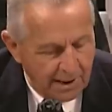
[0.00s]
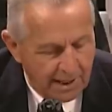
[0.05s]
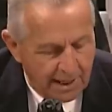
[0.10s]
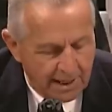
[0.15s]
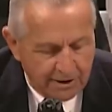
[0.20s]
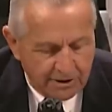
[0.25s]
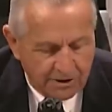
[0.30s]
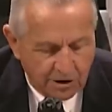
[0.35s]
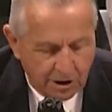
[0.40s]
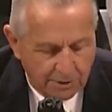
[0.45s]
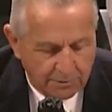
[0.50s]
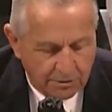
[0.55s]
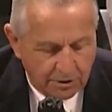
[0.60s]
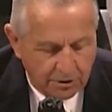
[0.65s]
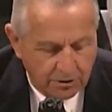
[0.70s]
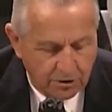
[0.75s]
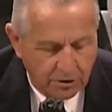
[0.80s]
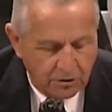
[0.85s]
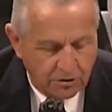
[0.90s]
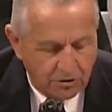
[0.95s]
and
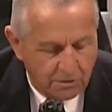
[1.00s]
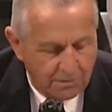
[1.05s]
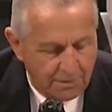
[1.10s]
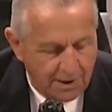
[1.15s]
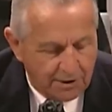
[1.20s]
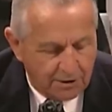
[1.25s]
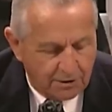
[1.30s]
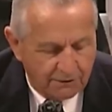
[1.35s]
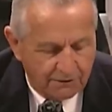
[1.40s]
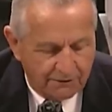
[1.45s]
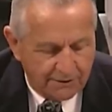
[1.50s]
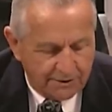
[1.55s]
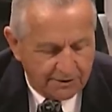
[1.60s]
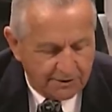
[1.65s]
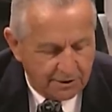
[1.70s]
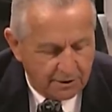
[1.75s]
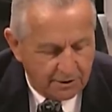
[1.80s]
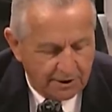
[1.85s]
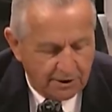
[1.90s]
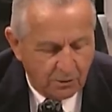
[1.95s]
assumptions used to make their
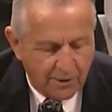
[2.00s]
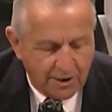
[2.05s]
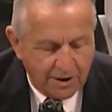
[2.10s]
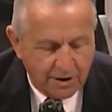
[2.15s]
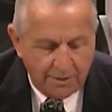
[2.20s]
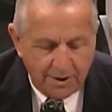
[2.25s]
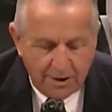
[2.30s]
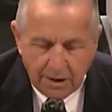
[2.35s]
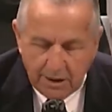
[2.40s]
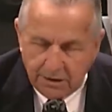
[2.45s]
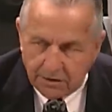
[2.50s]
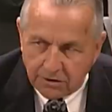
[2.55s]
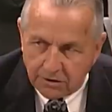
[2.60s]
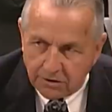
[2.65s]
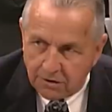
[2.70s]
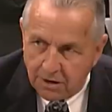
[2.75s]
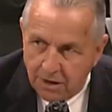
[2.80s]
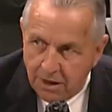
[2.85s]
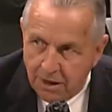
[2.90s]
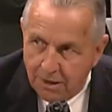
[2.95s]
facility
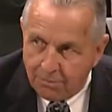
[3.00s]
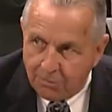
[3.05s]
recommendations